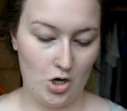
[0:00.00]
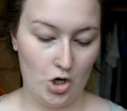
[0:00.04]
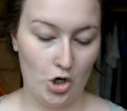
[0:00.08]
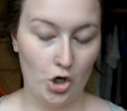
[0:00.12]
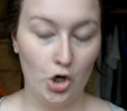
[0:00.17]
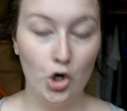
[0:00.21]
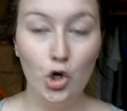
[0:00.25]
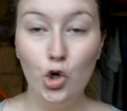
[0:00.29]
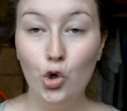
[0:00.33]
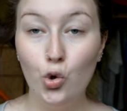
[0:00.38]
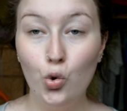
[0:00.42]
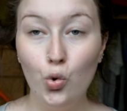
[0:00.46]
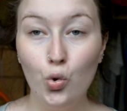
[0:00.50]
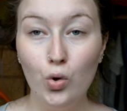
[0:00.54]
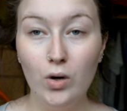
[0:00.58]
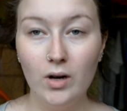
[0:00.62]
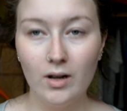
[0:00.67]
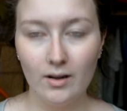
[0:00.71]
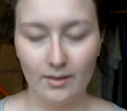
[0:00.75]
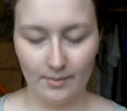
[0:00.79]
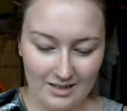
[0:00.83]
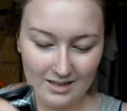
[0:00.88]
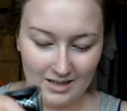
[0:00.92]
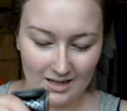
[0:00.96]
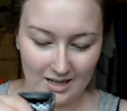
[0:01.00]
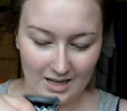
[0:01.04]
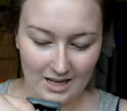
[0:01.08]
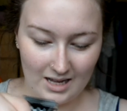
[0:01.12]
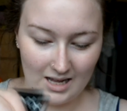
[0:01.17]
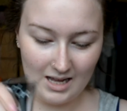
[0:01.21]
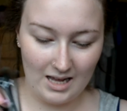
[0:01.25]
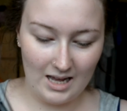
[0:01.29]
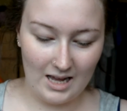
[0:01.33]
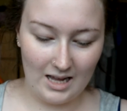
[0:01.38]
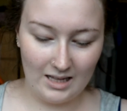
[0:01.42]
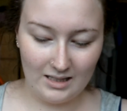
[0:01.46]
Nude.
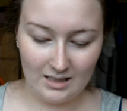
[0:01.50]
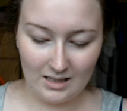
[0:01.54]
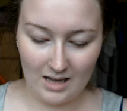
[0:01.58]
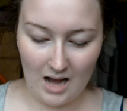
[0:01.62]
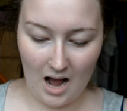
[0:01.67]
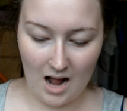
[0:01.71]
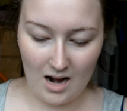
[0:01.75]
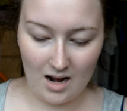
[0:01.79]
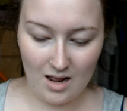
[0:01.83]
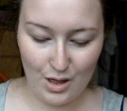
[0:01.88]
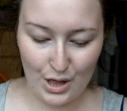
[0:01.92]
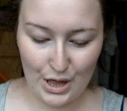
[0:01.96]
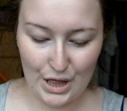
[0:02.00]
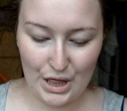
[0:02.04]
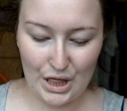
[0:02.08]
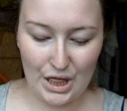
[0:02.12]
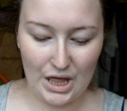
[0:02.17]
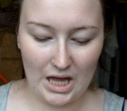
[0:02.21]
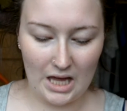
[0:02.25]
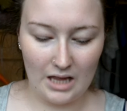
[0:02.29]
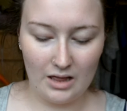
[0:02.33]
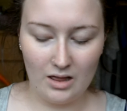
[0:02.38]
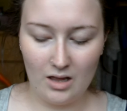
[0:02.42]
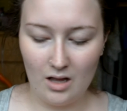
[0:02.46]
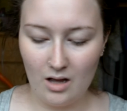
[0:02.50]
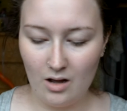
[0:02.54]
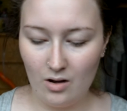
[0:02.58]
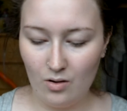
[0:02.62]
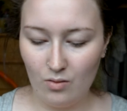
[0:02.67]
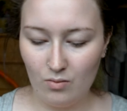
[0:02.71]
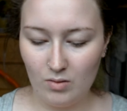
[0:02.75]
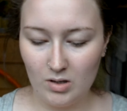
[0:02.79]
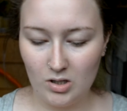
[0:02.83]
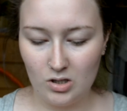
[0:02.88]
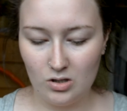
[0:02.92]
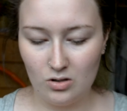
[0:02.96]
It's kind of thin
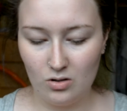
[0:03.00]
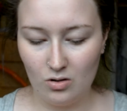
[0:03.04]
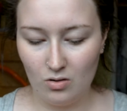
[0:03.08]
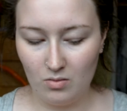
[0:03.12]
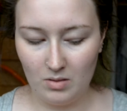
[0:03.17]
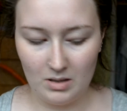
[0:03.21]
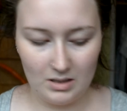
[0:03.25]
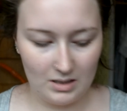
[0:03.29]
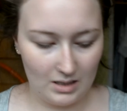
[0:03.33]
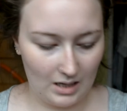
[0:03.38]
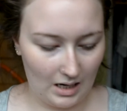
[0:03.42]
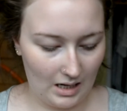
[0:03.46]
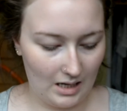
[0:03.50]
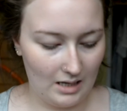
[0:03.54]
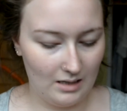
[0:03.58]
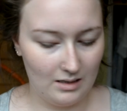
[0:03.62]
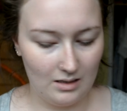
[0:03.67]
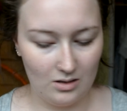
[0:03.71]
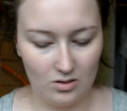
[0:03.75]
which is always nice.